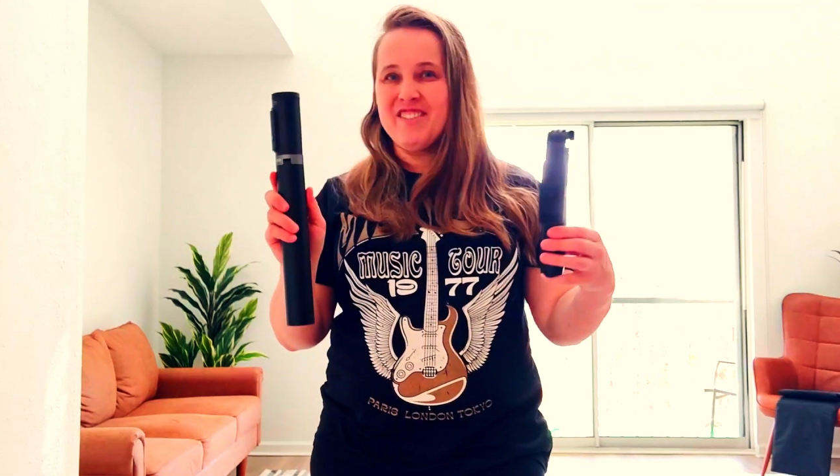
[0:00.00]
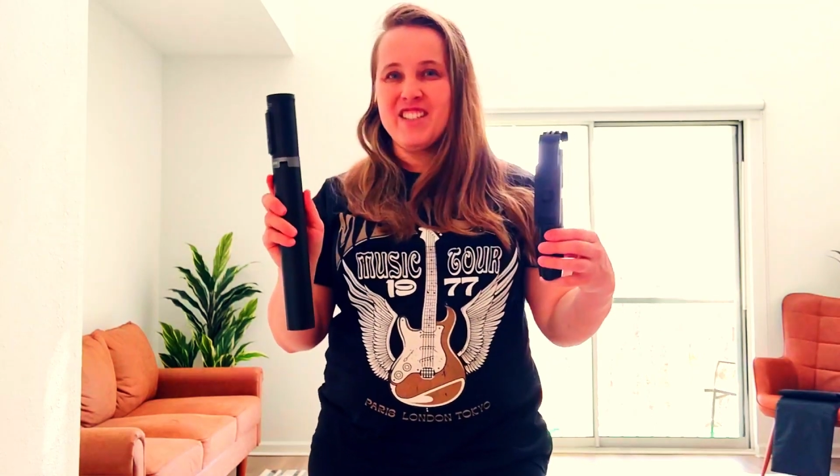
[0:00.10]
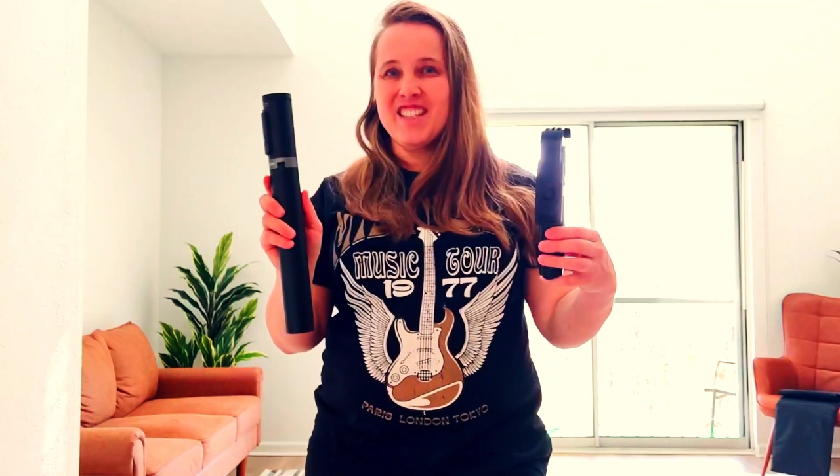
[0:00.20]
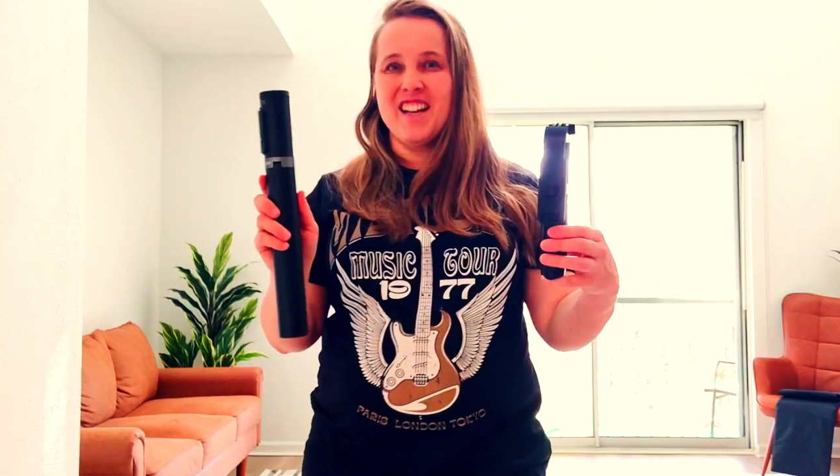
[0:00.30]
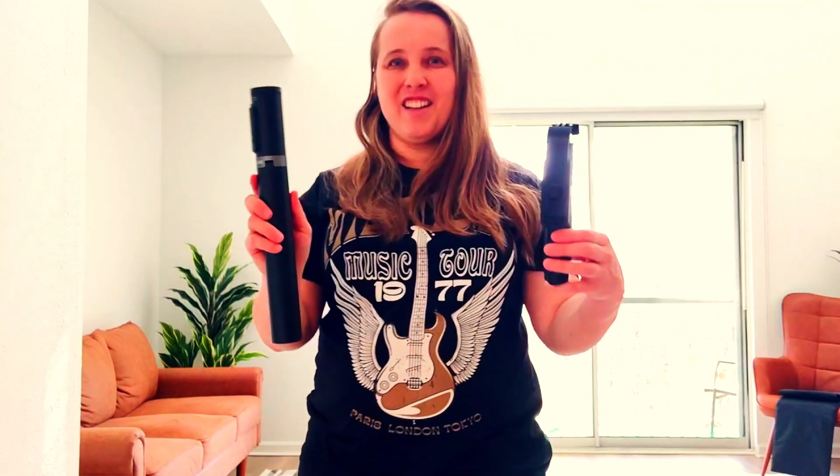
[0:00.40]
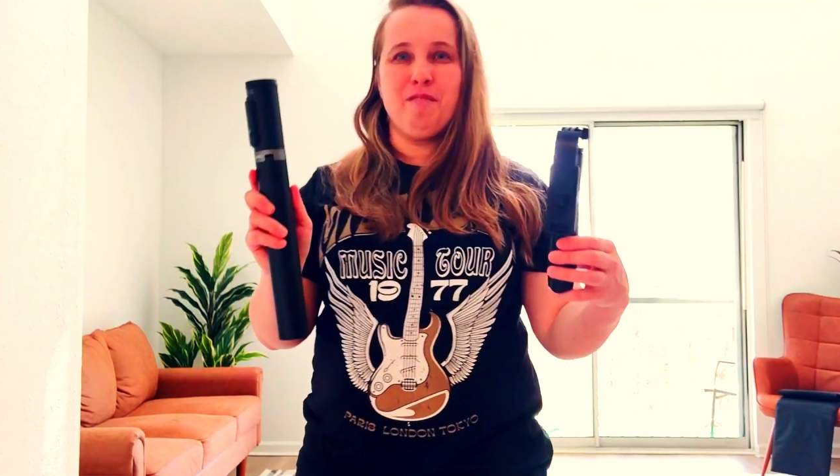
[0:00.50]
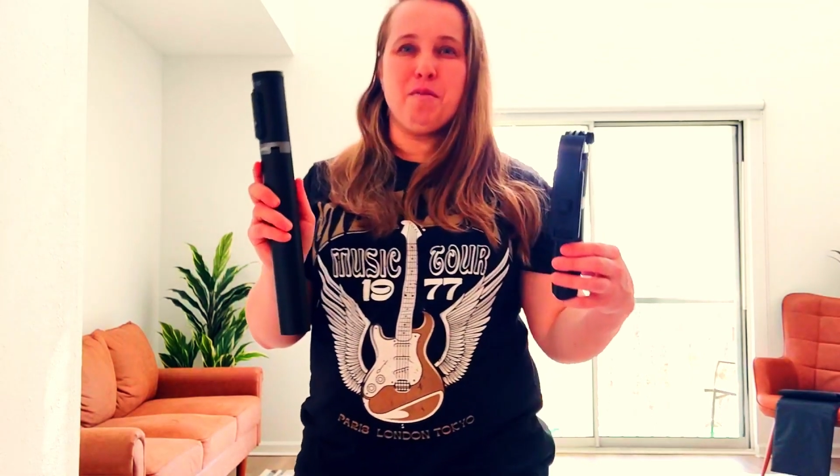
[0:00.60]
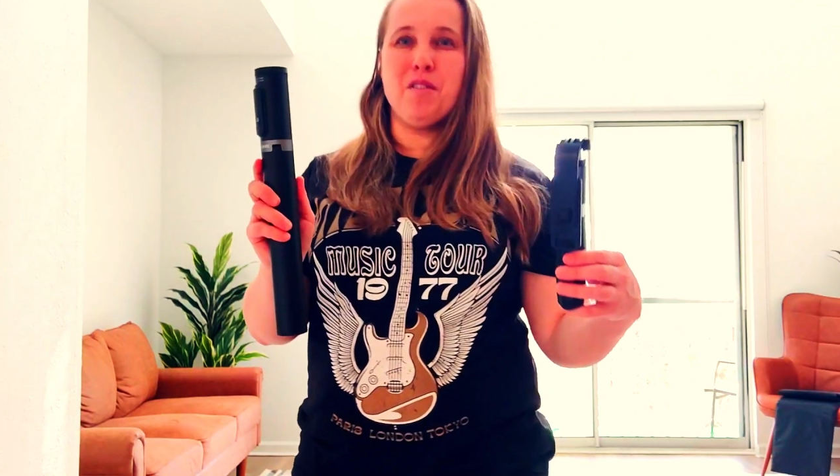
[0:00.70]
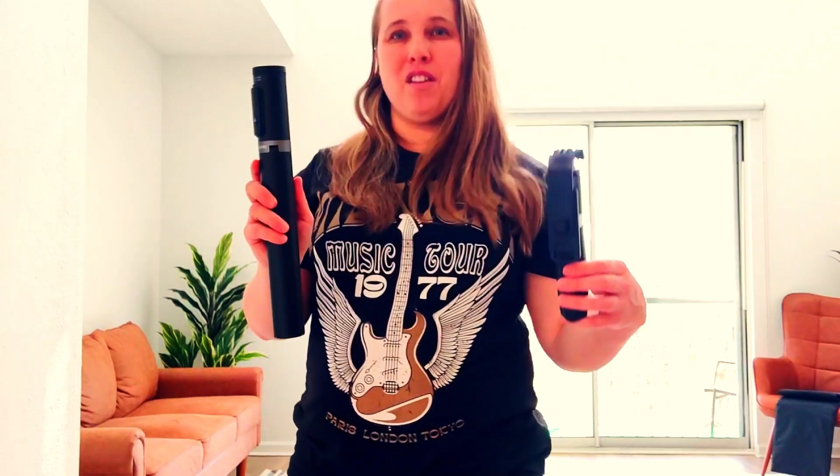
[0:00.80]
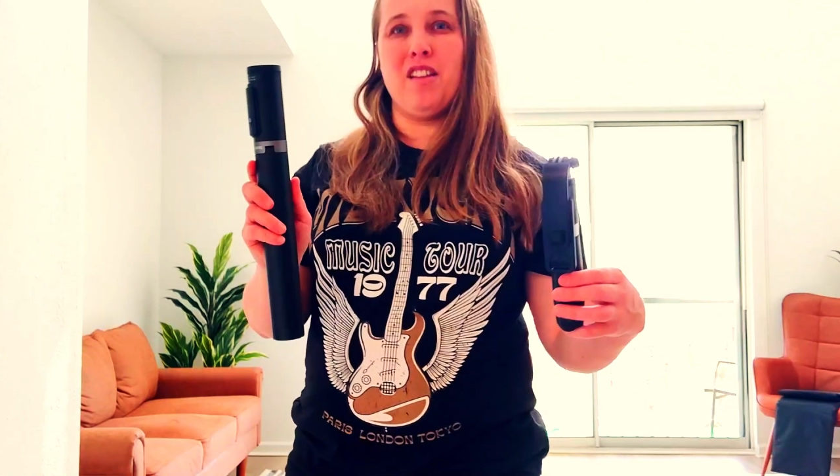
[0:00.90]
would say I
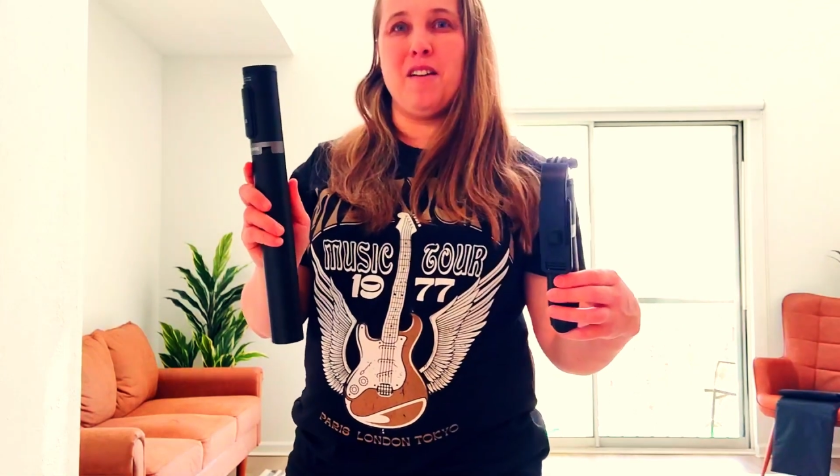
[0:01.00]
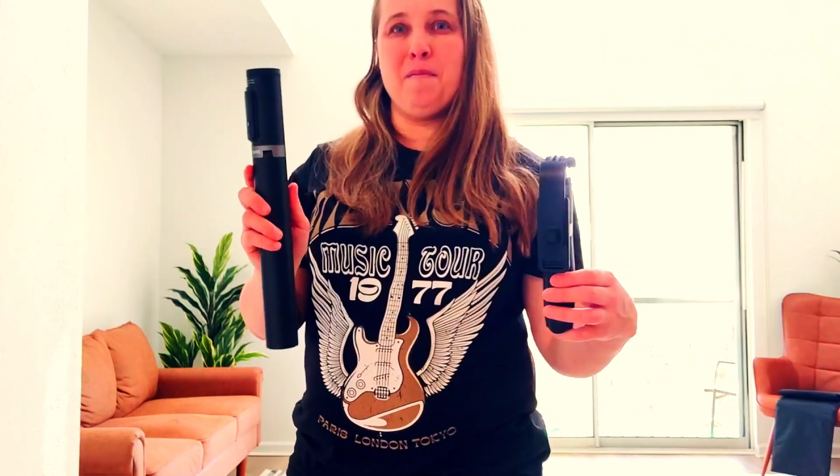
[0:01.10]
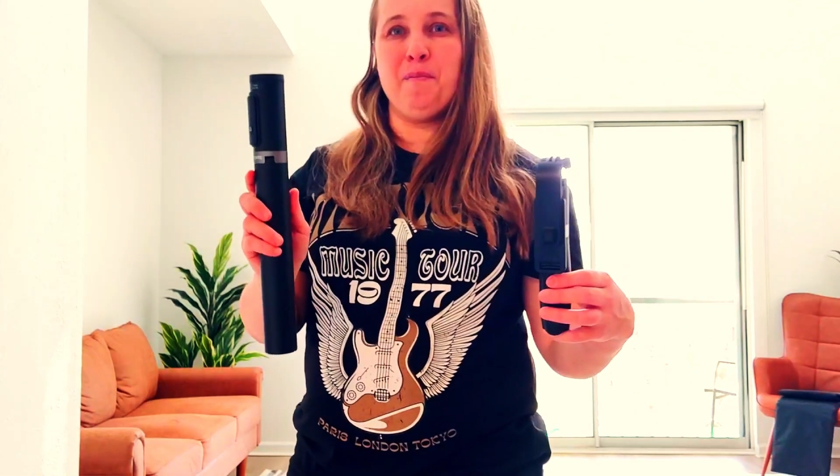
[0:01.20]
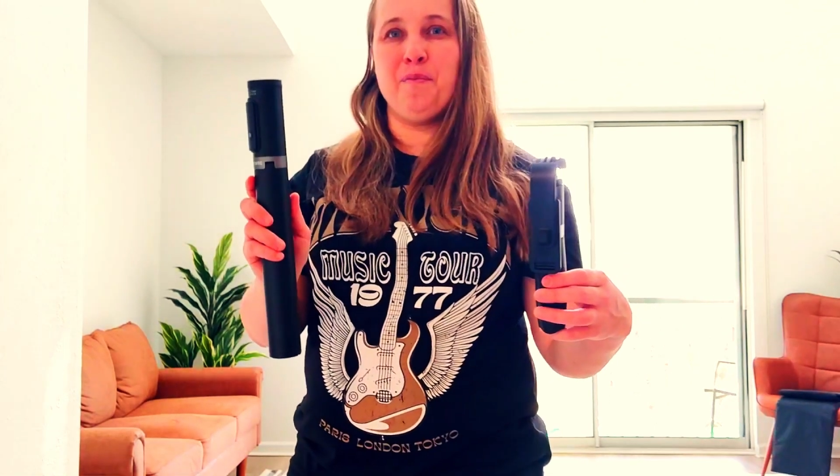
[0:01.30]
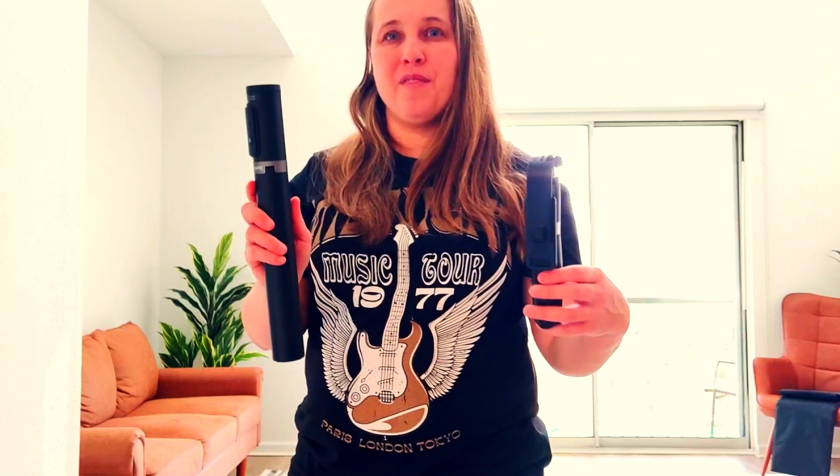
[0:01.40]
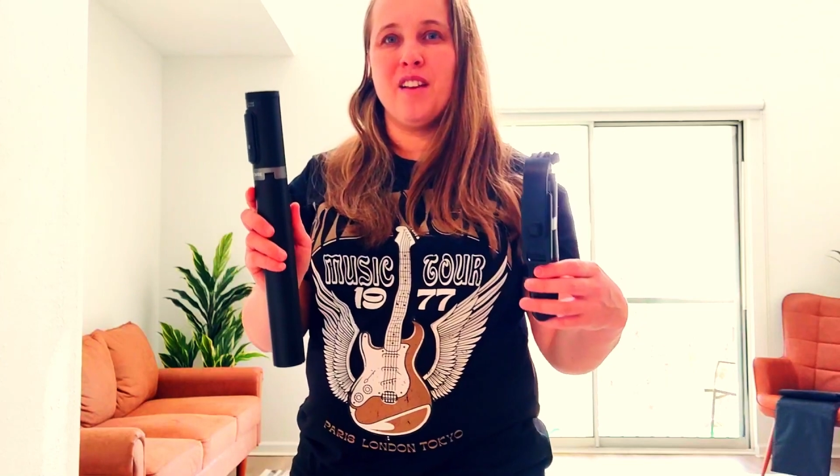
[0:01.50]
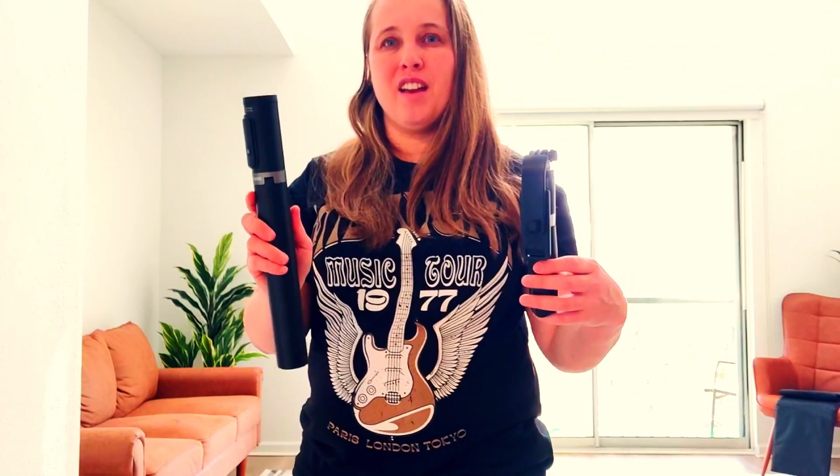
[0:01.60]
love both of them.